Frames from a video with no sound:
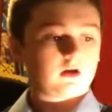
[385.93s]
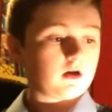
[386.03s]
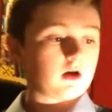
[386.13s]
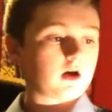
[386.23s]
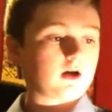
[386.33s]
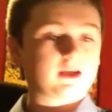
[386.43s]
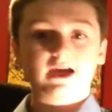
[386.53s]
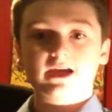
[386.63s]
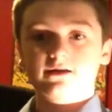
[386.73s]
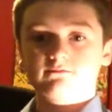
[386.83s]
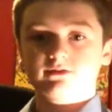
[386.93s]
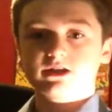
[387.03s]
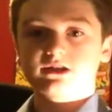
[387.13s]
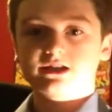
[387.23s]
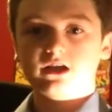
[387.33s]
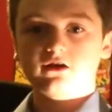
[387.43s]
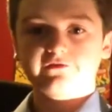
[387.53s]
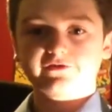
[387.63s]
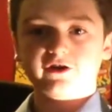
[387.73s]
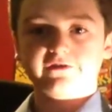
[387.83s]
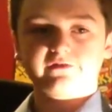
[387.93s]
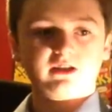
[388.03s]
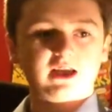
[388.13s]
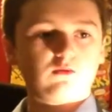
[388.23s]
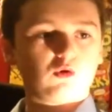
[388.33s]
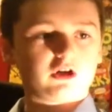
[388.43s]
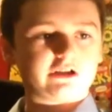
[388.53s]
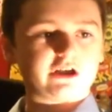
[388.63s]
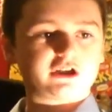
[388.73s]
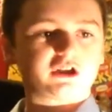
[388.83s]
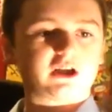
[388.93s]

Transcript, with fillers: uh, a game, Sunset Overdrive, the day one edition.